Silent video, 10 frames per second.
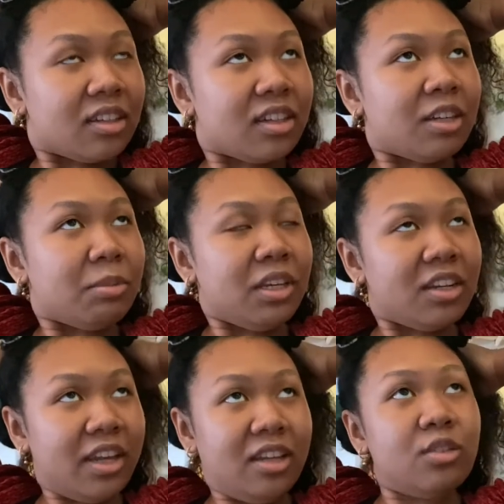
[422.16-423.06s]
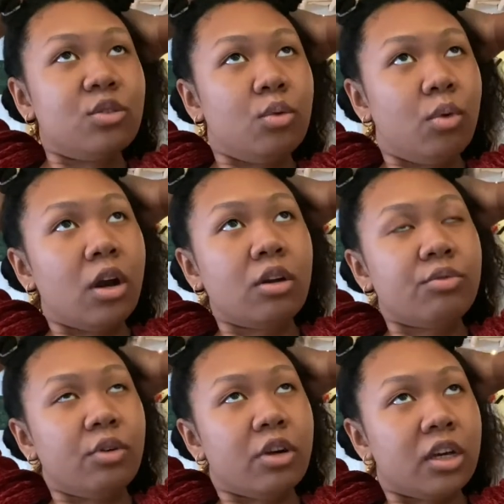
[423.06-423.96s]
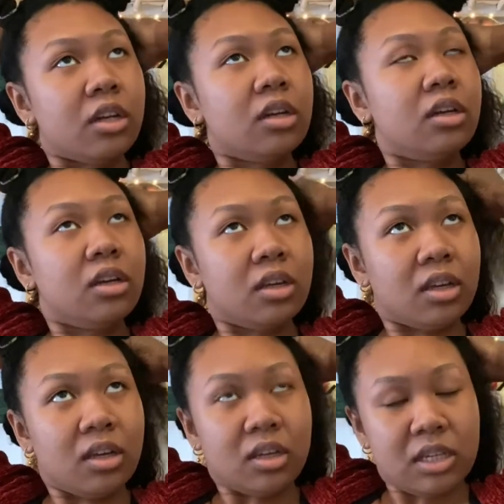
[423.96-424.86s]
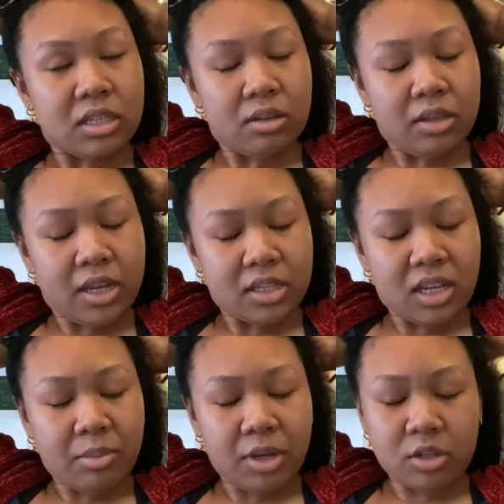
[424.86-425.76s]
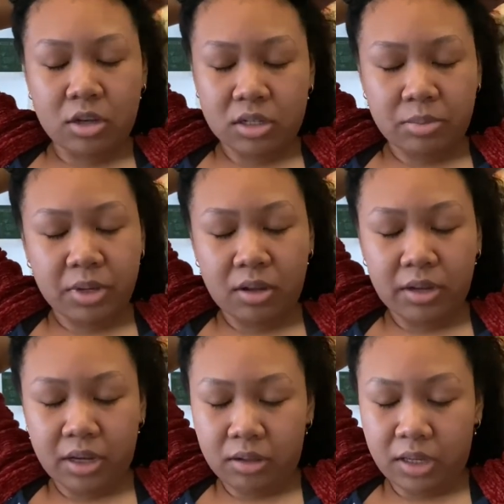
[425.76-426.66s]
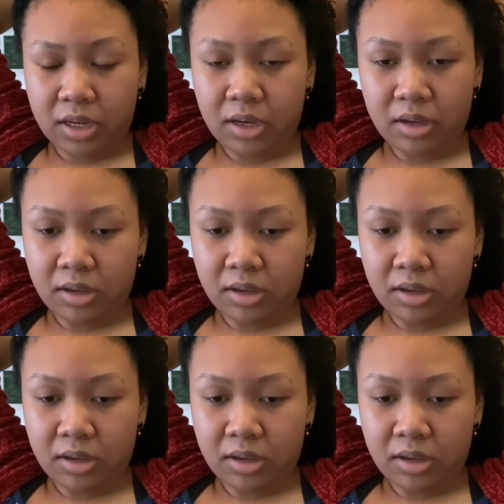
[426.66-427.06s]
I mean, that is the word for it. So last time I talked about how, like,